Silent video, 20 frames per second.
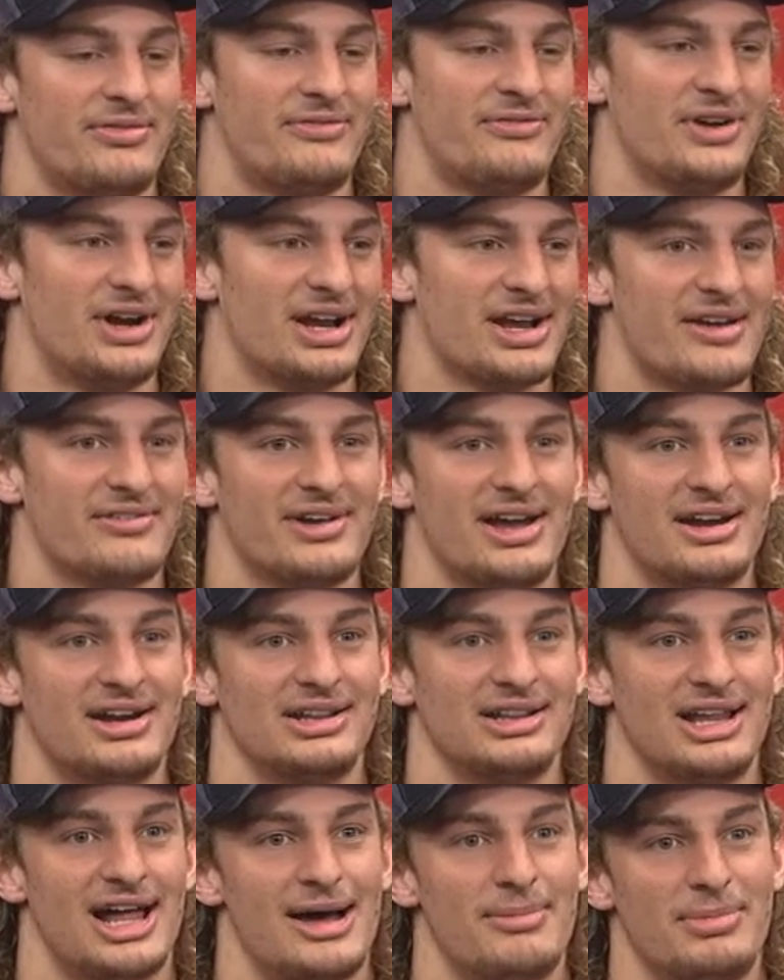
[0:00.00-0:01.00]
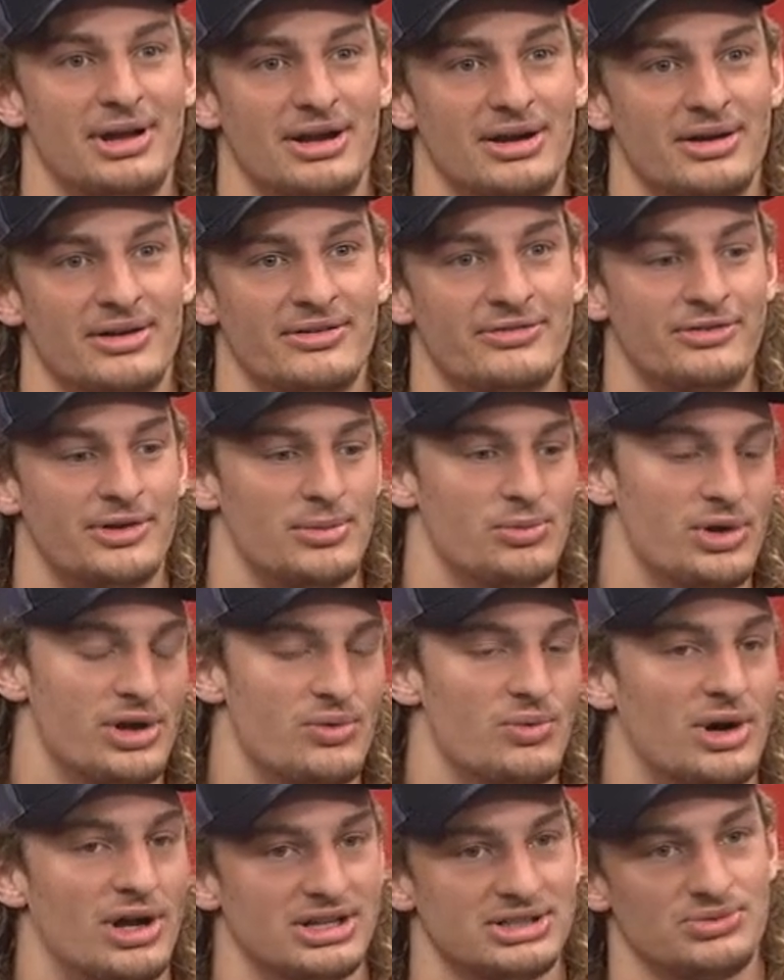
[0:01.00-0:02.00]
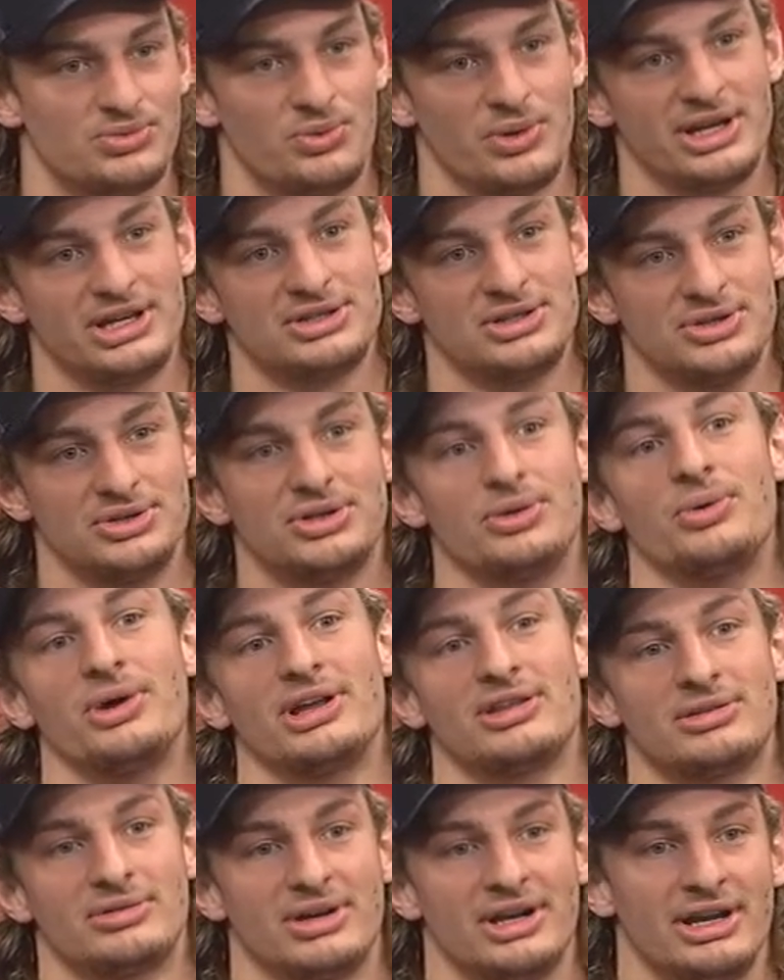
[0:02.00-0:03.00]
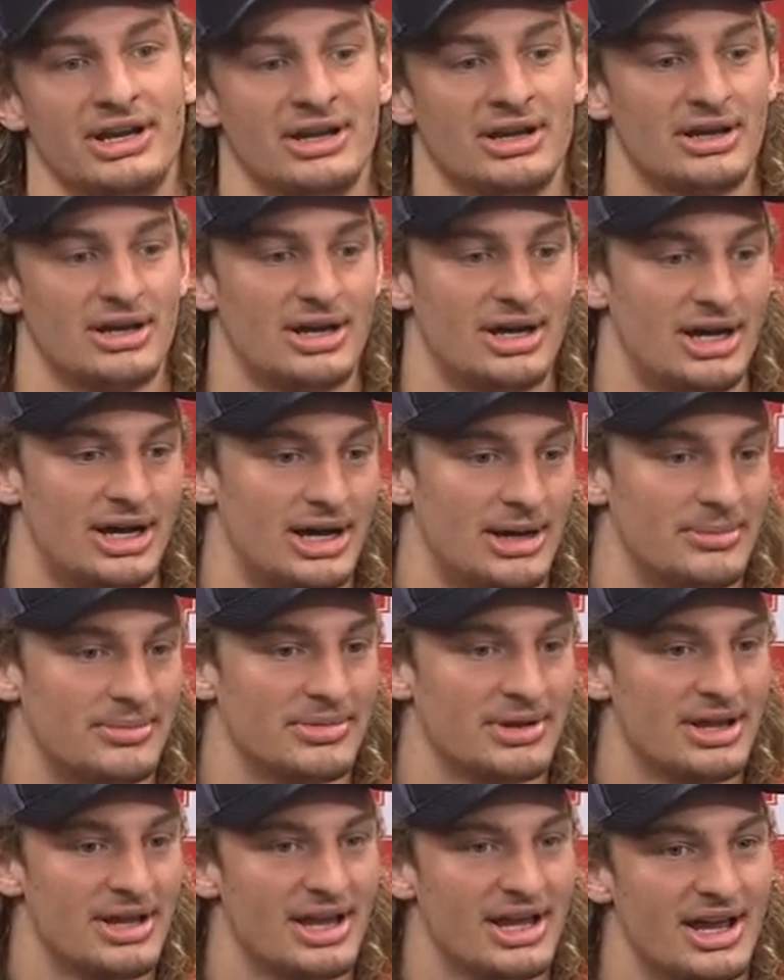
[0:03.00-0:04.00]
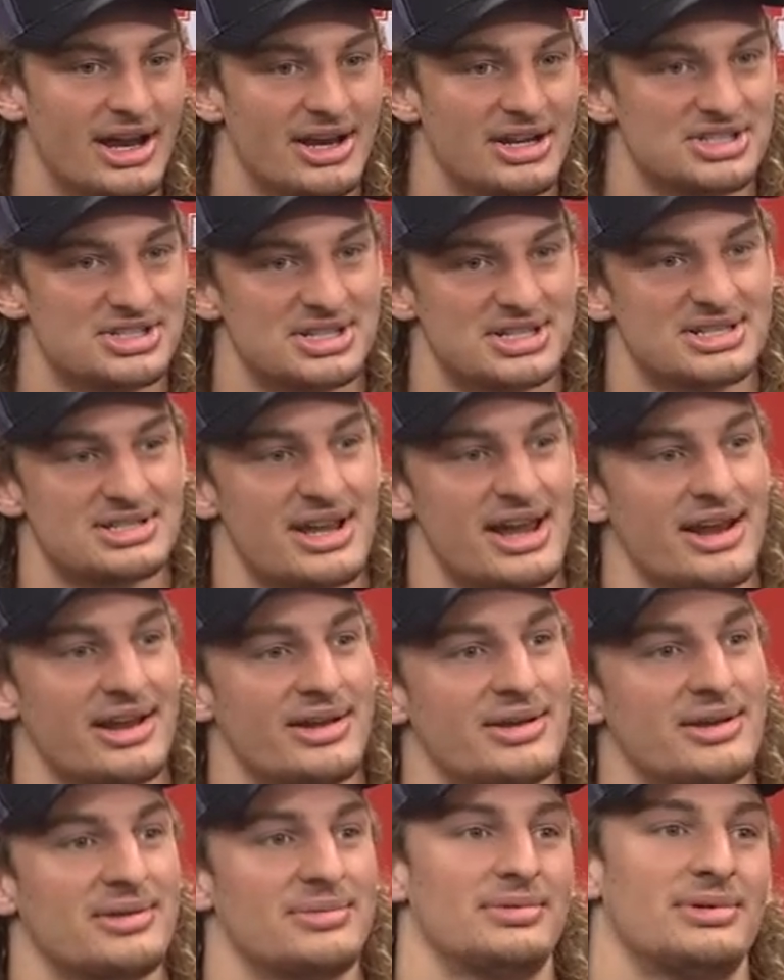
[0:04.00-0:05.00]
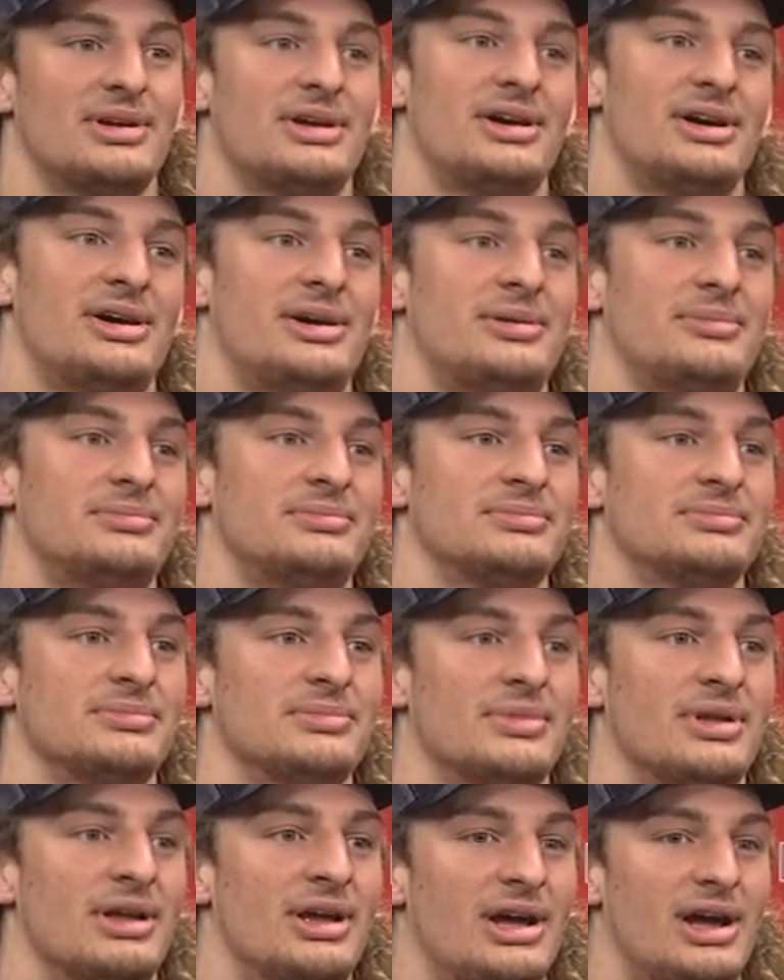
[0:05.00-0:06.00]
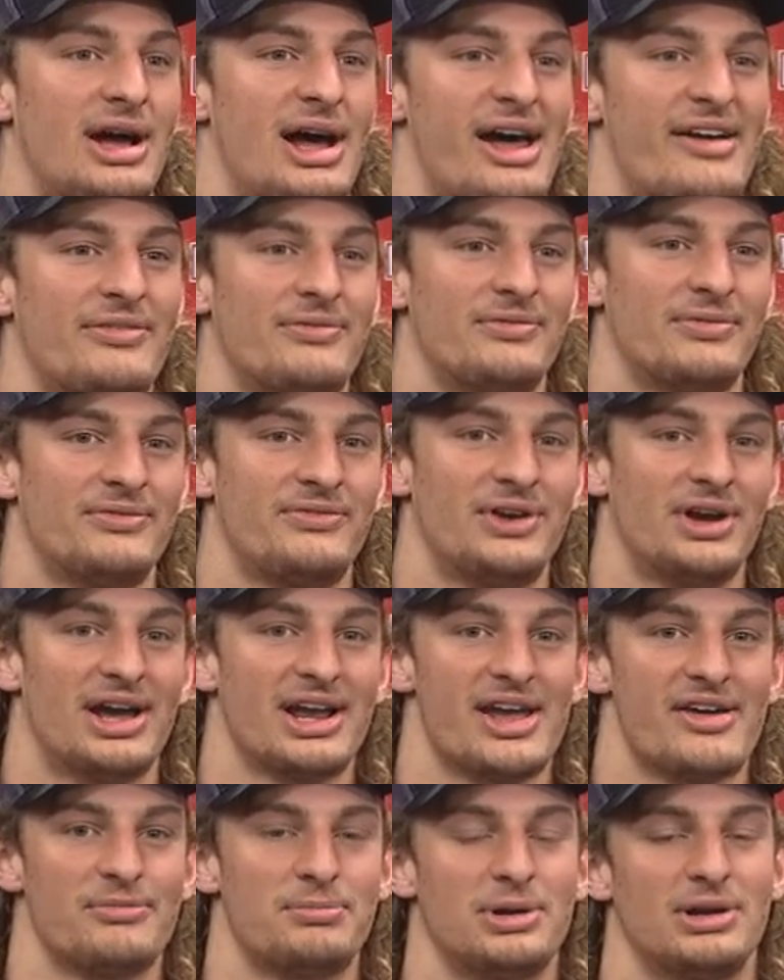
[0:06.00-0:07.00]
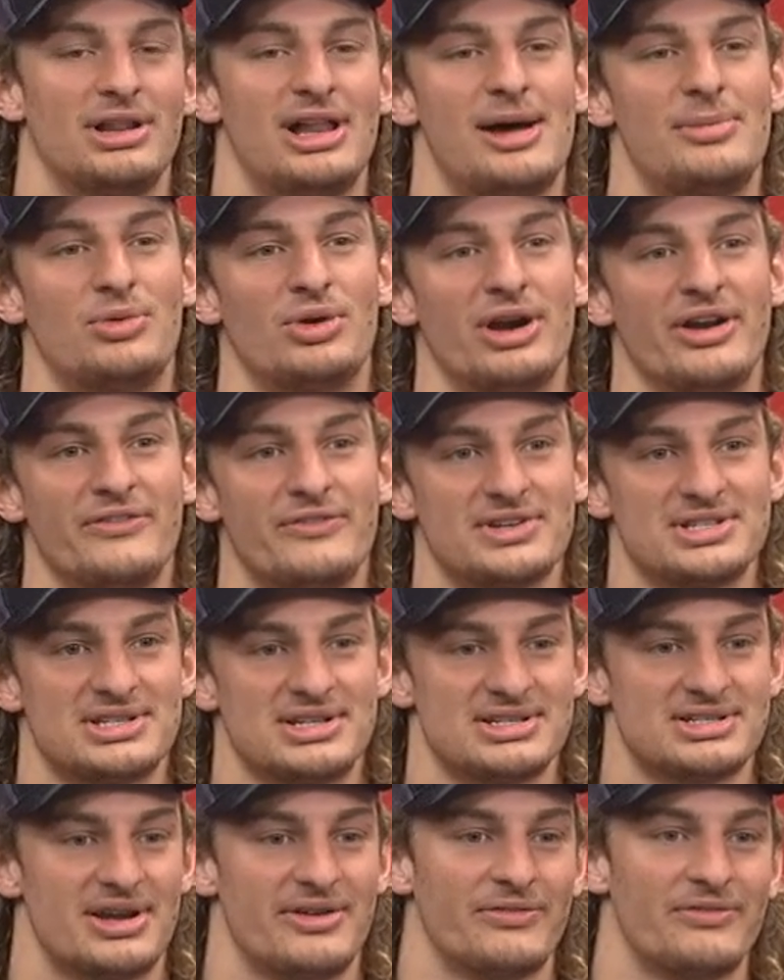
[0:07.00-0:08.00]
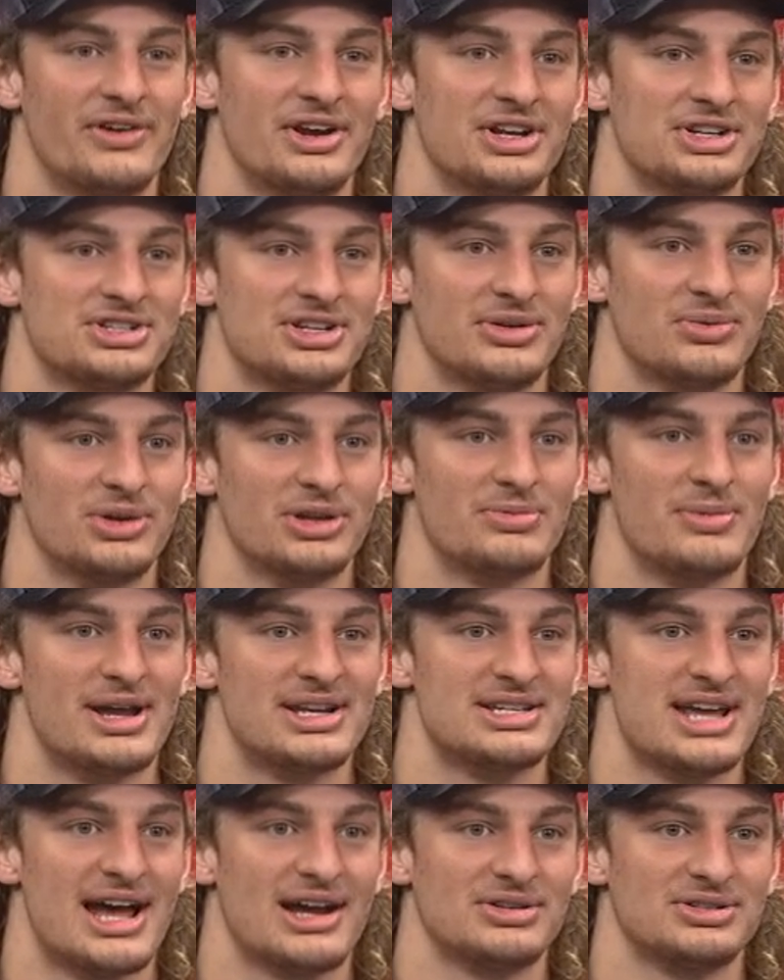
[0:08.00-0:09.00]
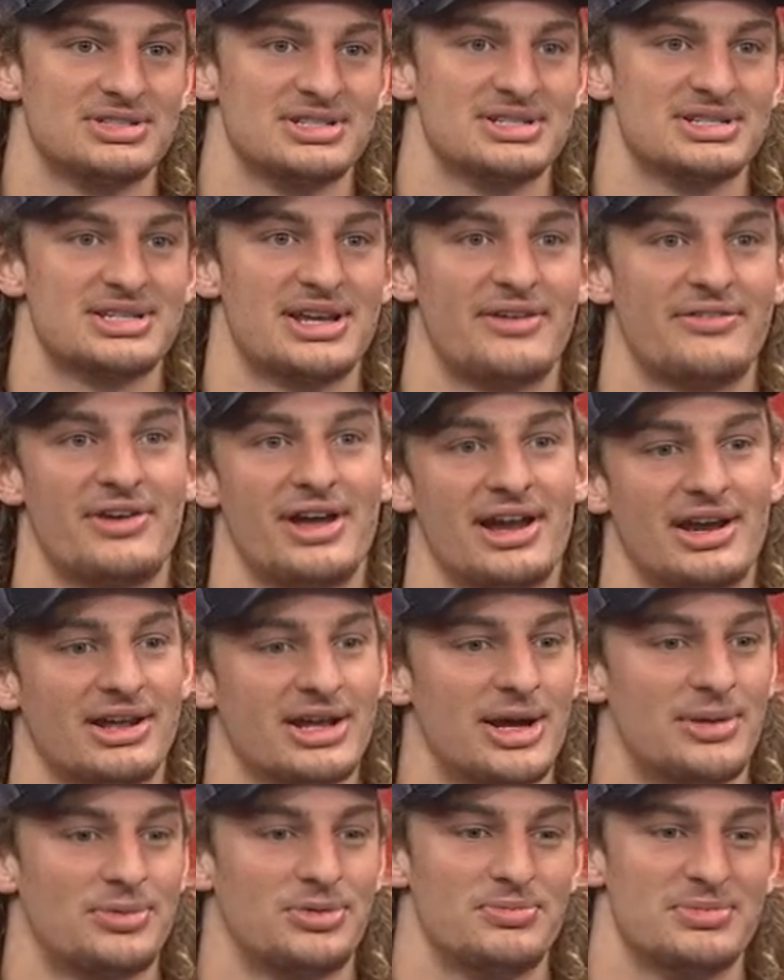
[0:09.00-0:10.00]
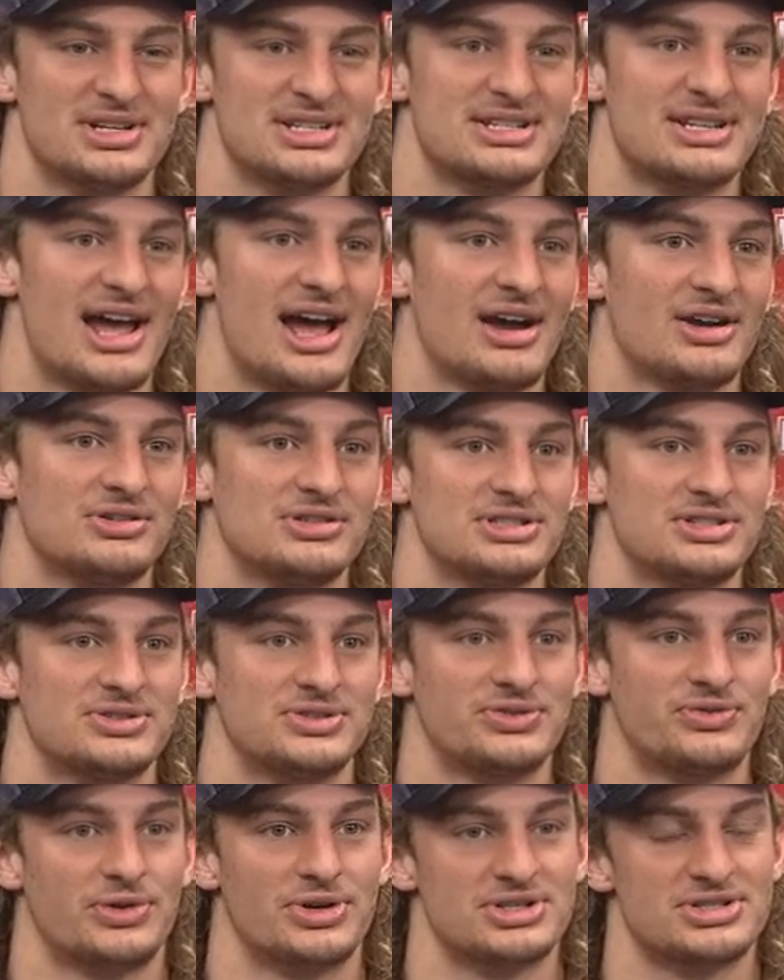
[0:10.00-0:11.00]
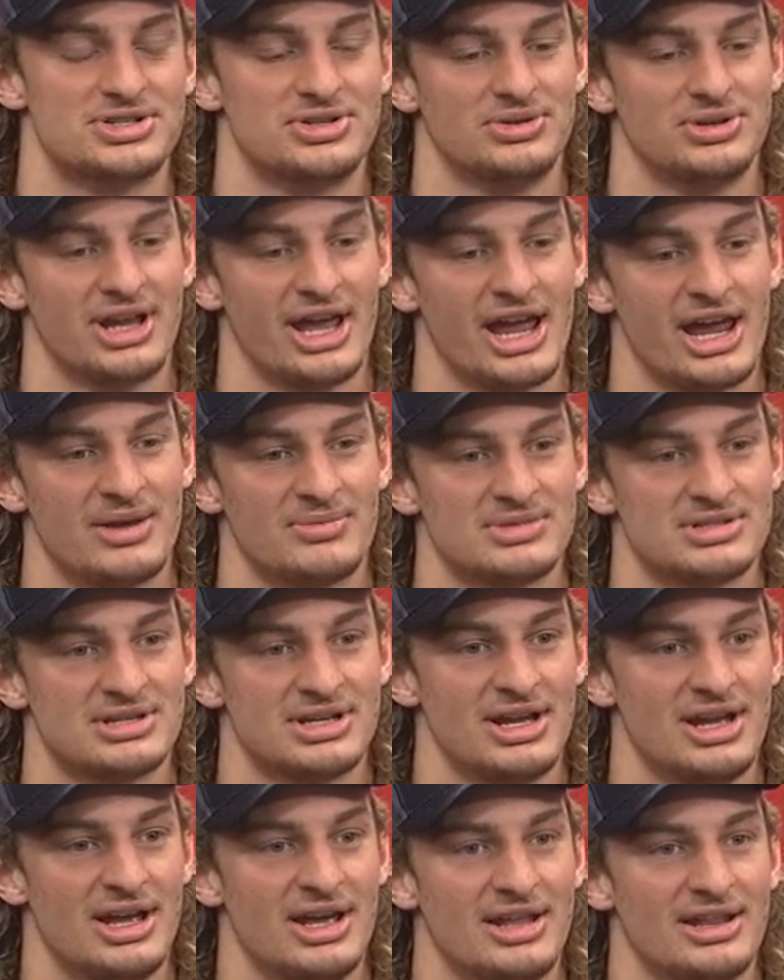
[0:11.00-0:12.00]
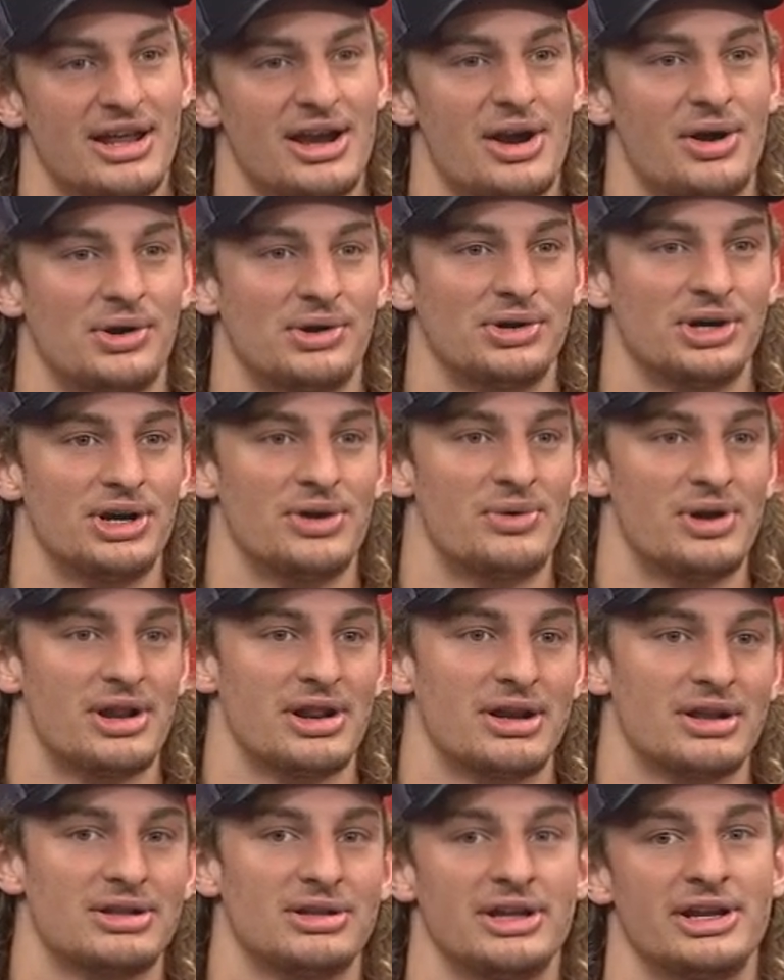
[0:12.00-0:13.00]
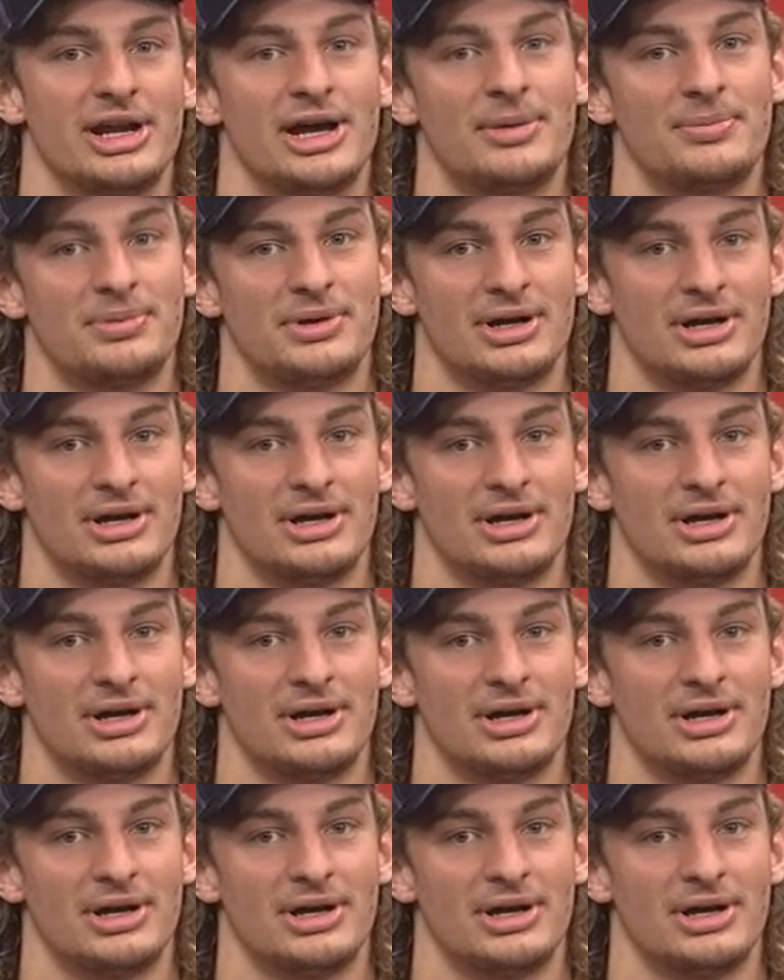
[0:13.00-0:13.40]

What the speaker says: feel like I've gotten a lot better from week one, week two to week three. And it's just like, I feel like I've put a lot more emphasis on finishing with my tackles and stuff. I had a couple missed tackles those first two games that I really wanted to clean up